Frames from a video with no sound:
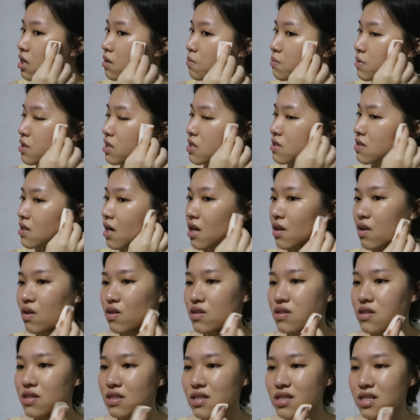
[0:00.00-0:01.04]
Because I
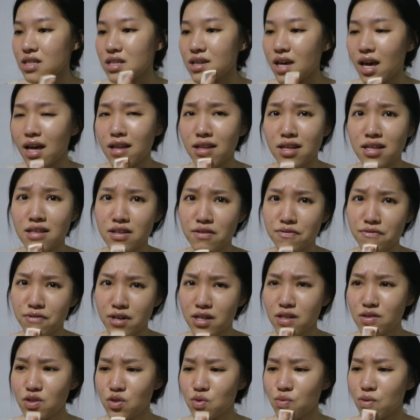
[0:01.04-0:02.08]
don't see any
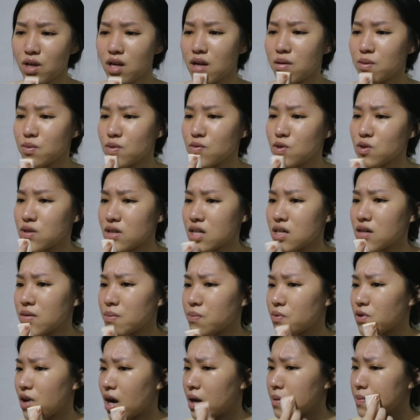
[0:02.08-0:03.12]
difference when I'm using
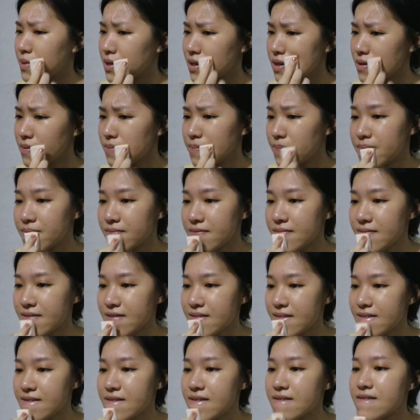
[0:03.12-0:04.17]
a primer.
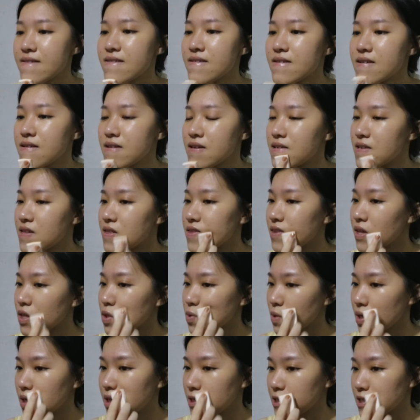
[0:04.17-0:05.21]

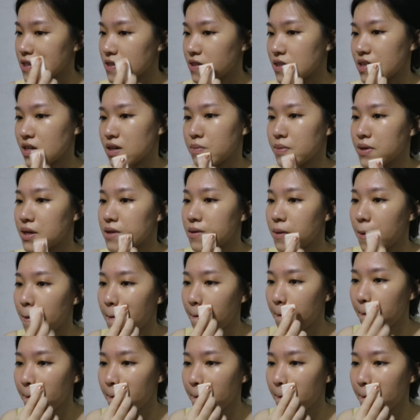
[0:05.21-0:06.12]
That's why I just give it.